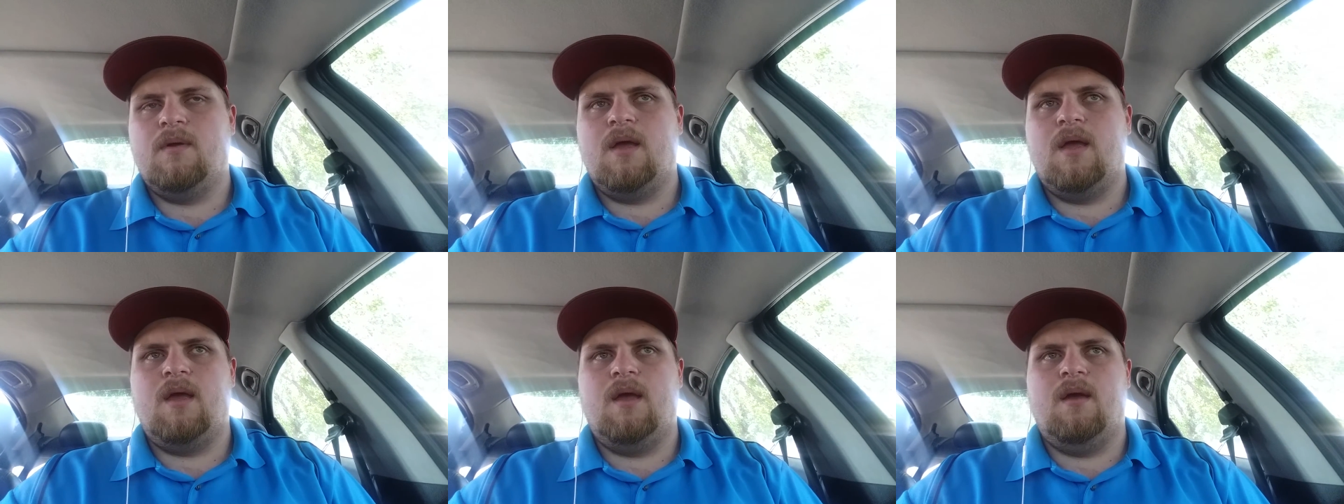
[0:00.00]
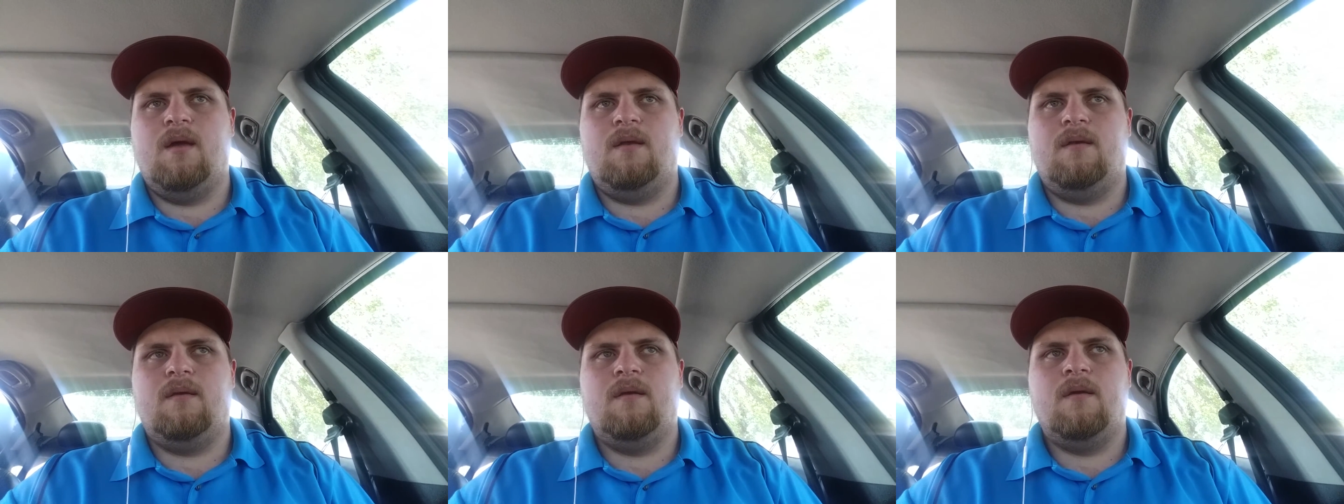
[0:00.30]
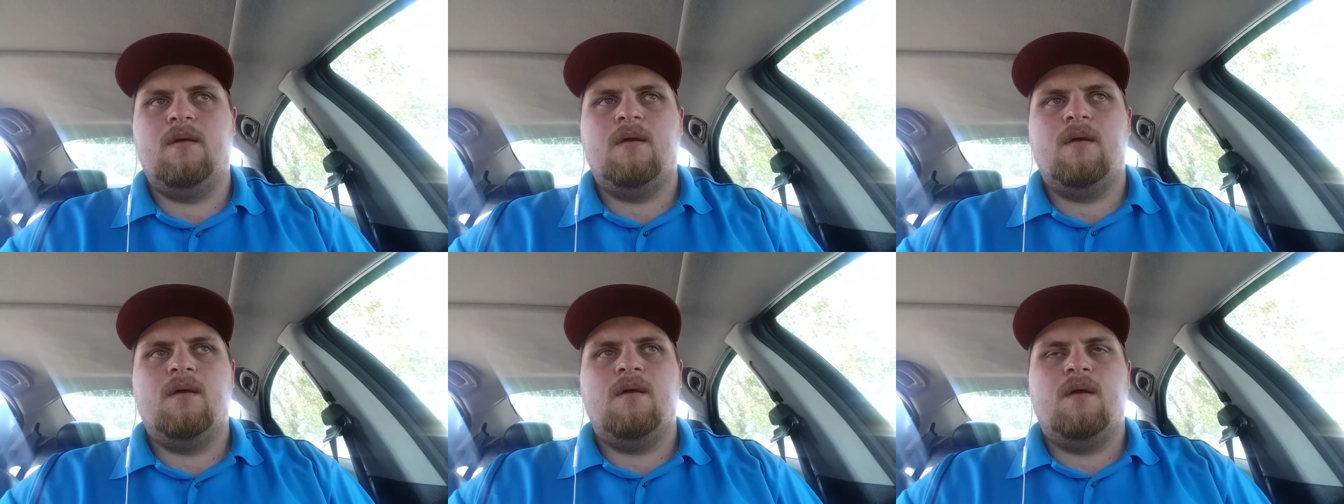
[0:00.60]
and
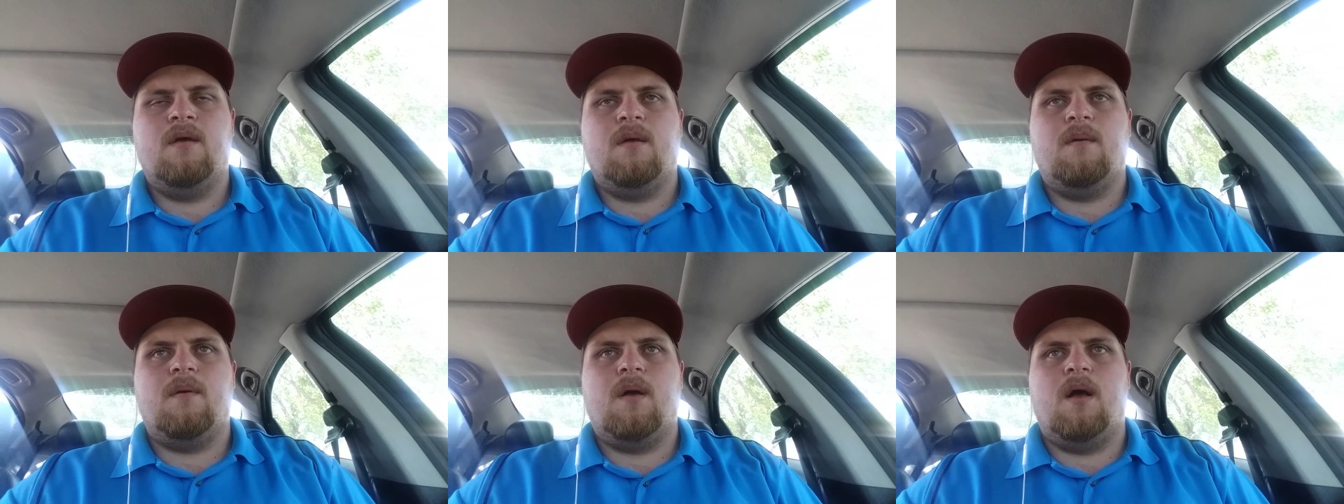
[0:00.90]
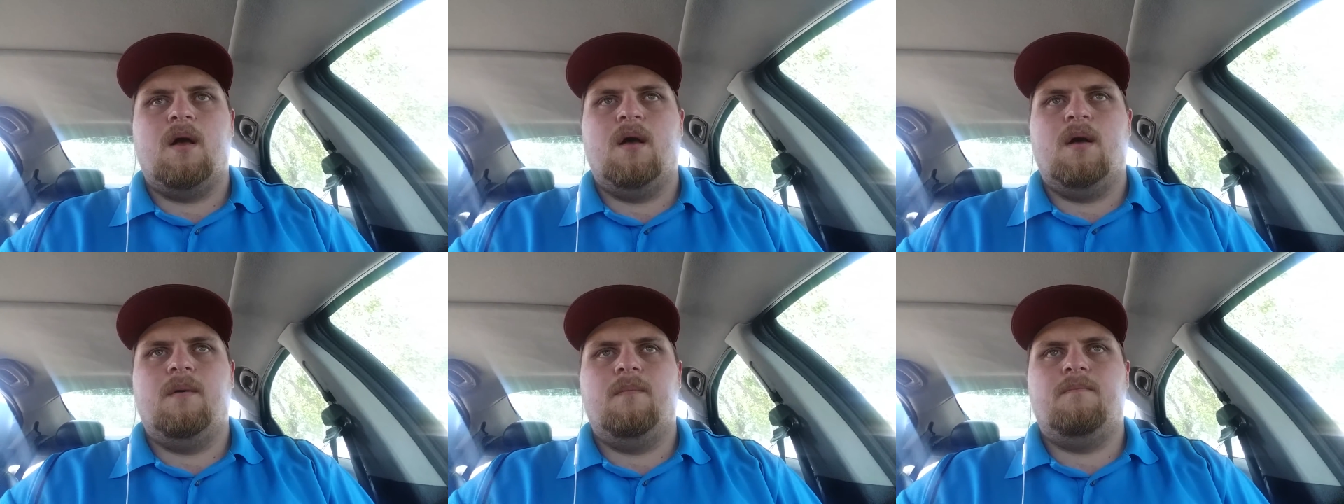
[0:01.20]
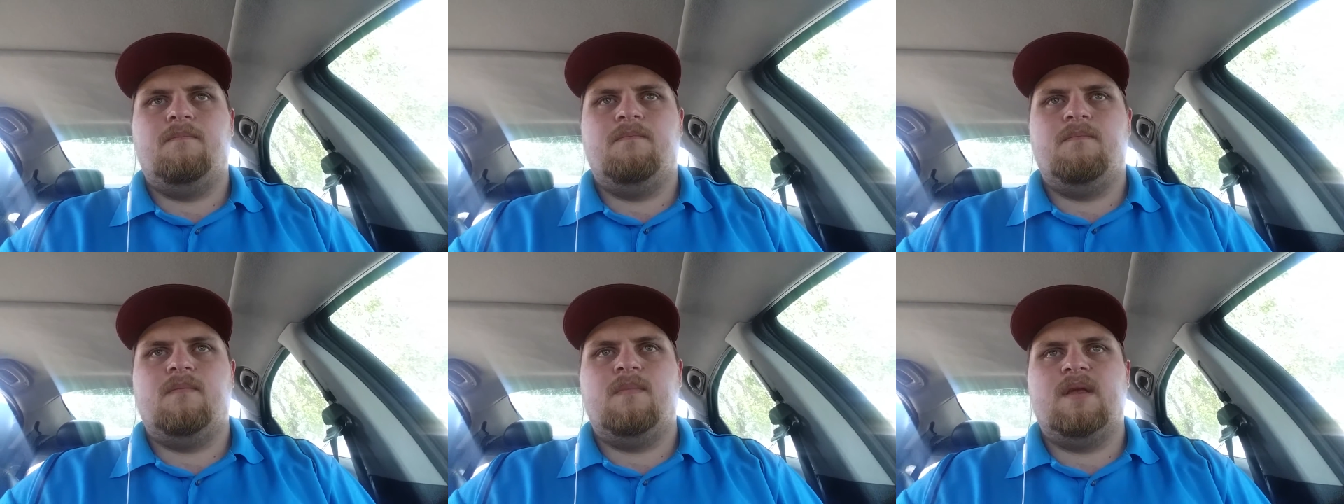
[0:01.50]
uh,
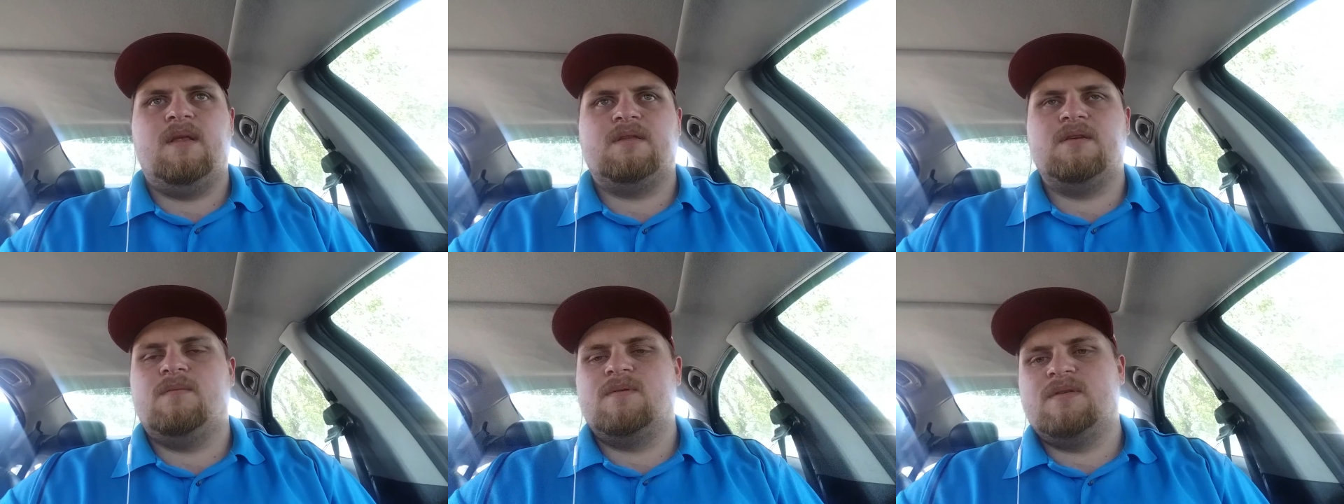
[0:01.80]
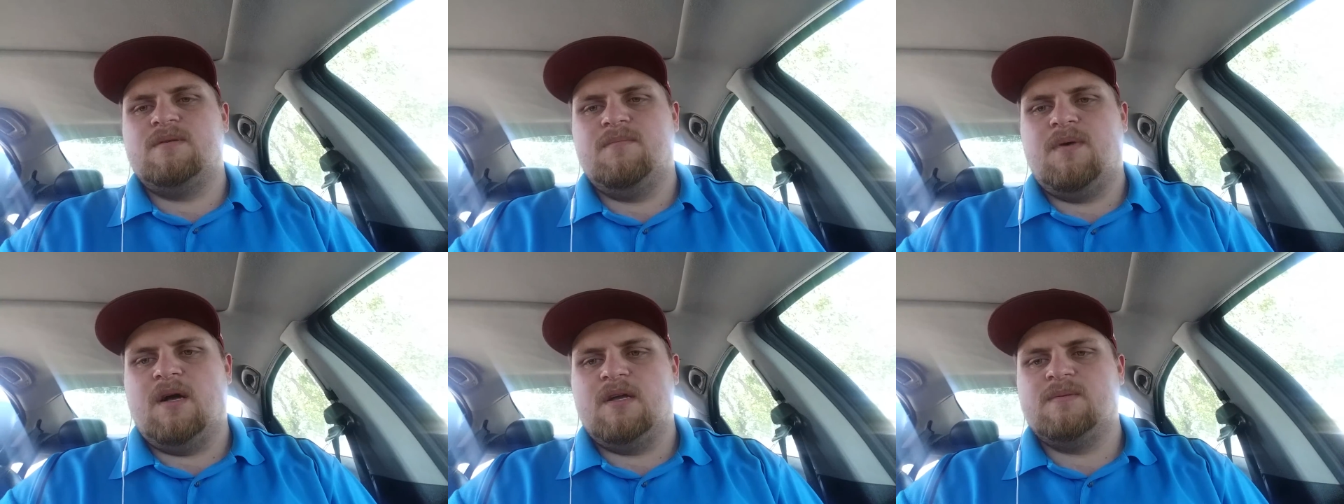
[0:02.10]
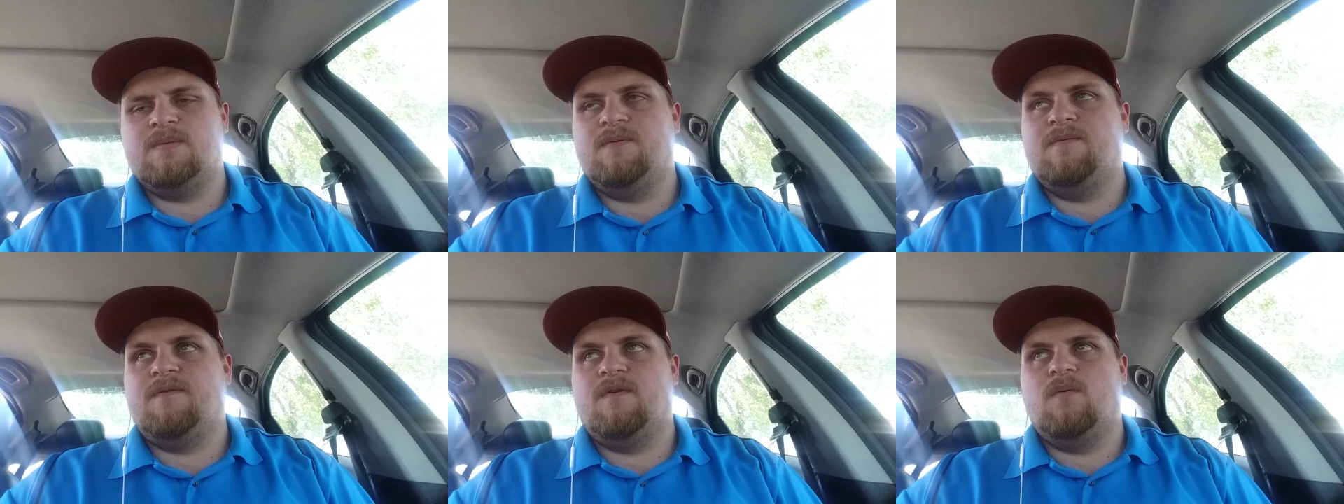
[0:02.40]
it's almost
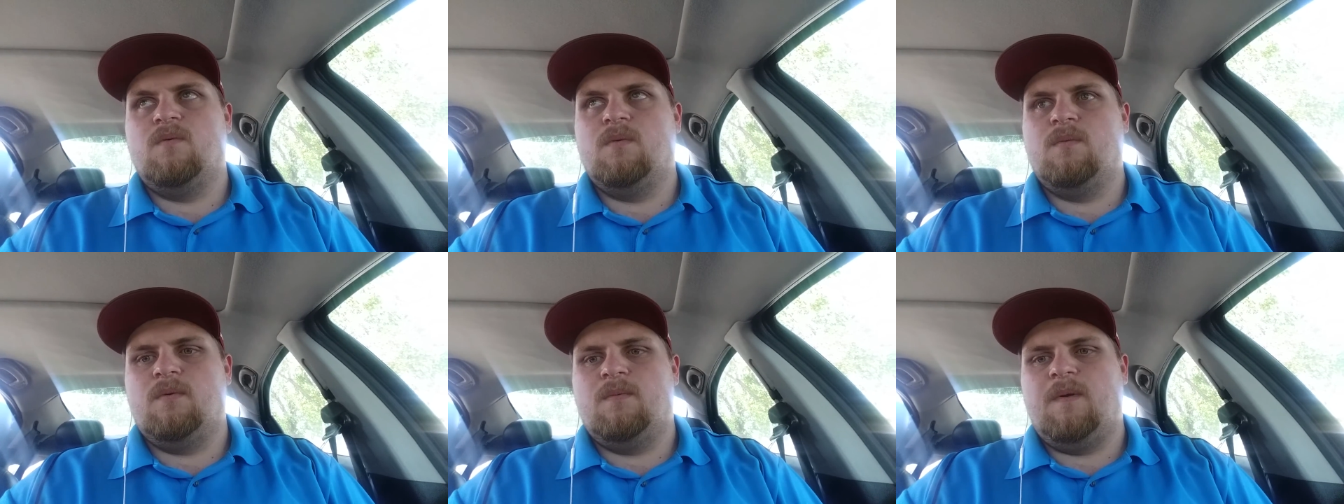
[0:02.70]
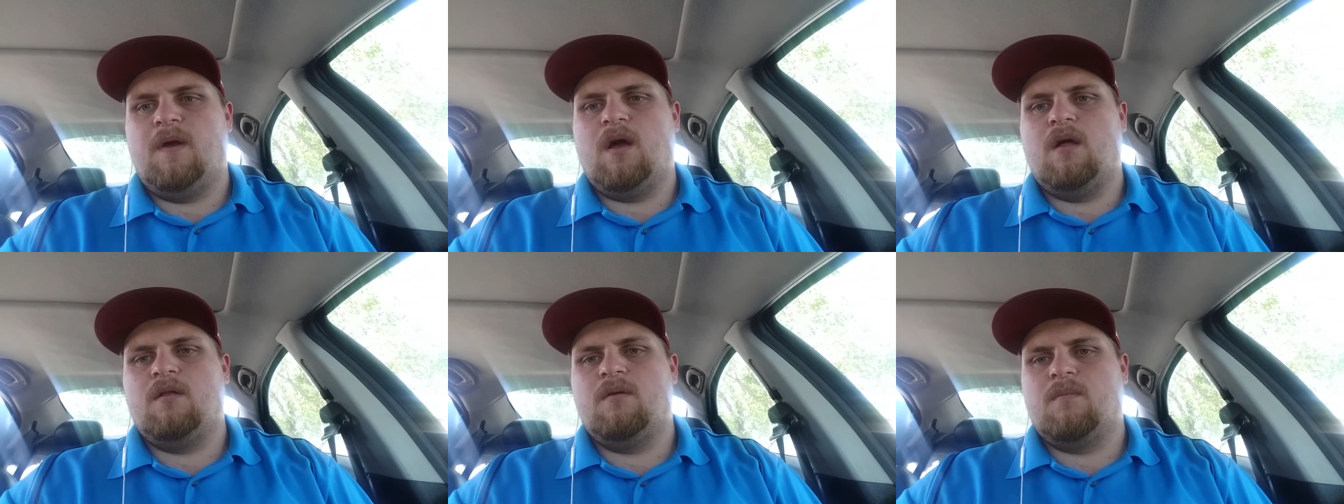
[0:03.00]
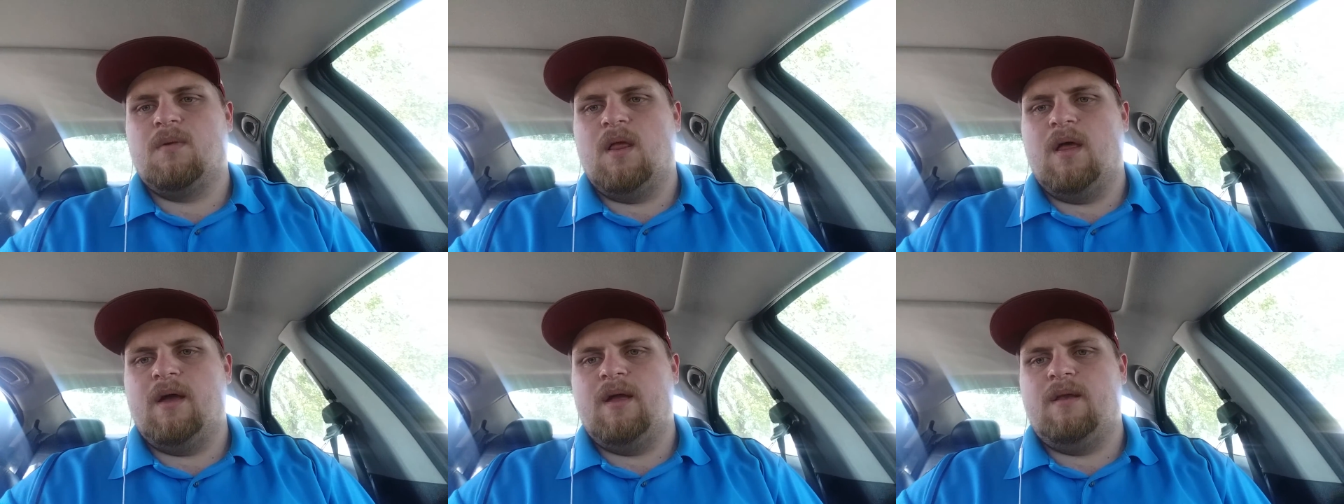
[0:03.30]
impossible for a woman to be
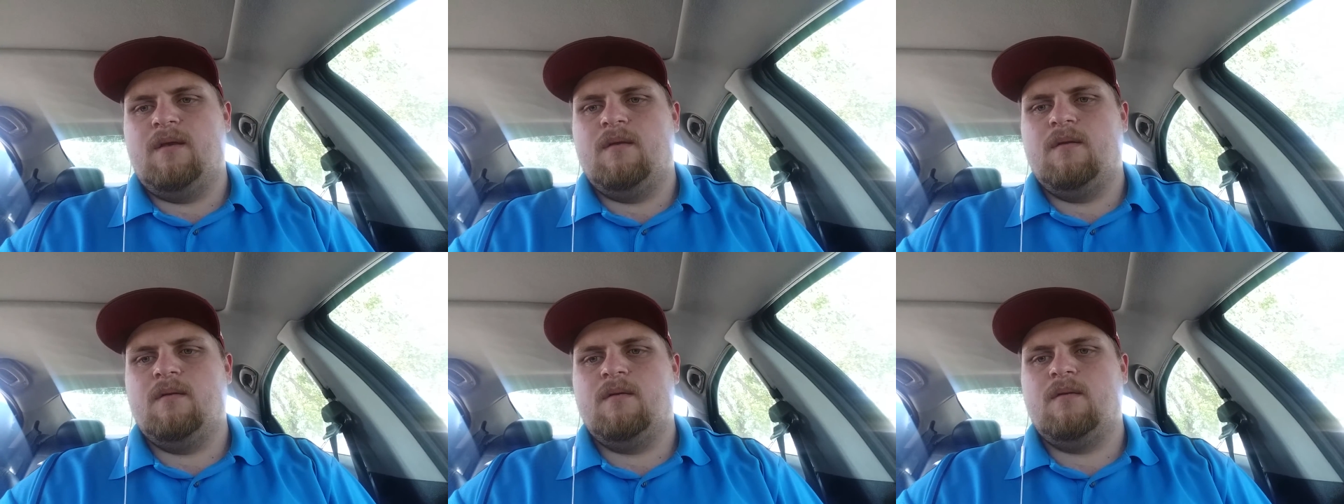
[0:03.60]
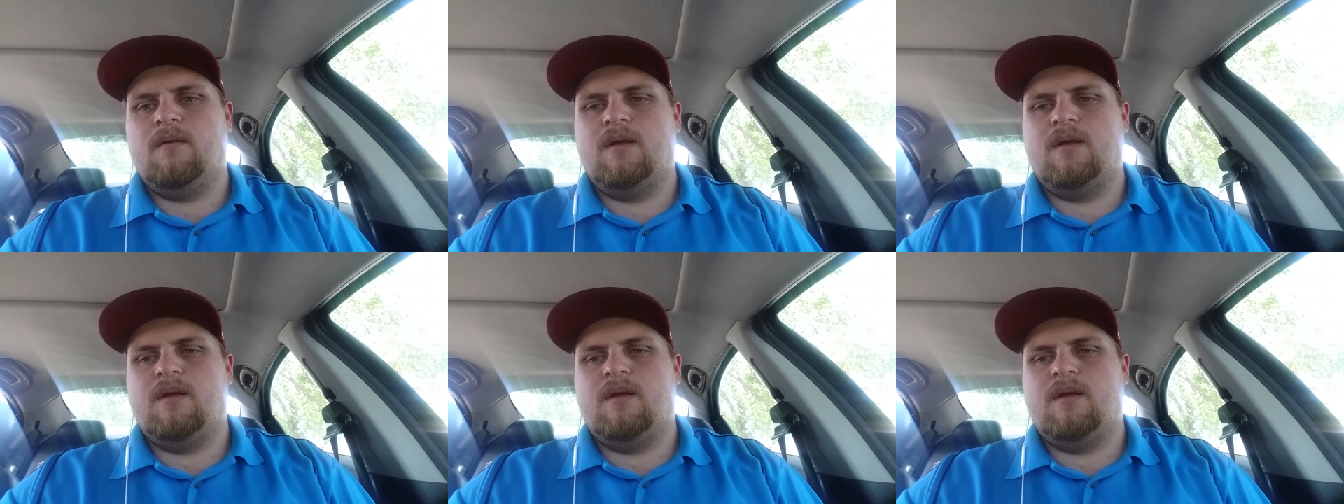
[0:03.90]
colorblind.